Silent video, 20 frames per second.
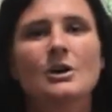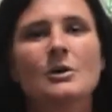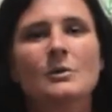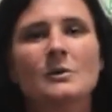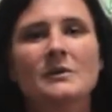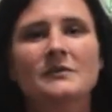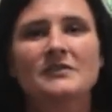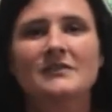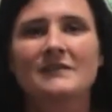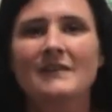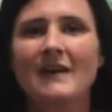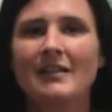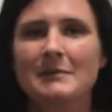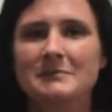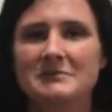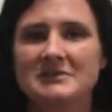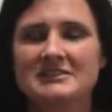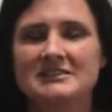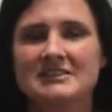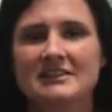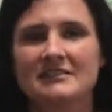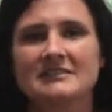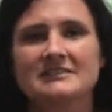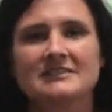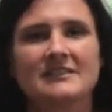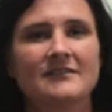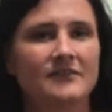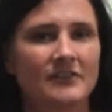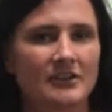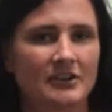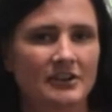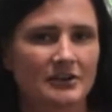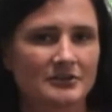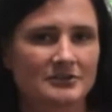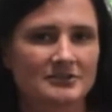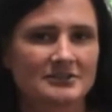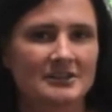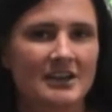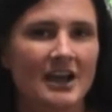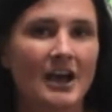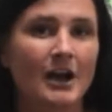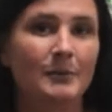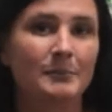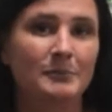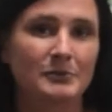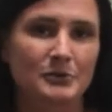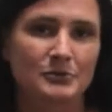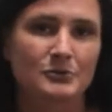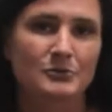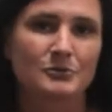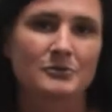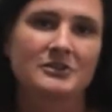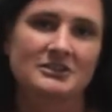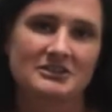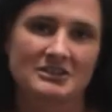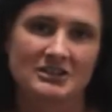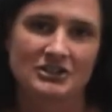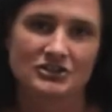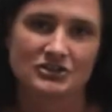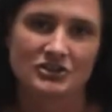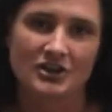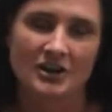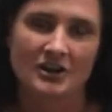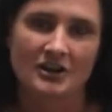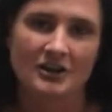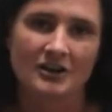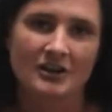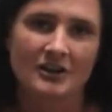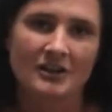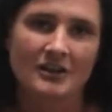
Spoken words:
we've developed a series of videos to help you, the teacher,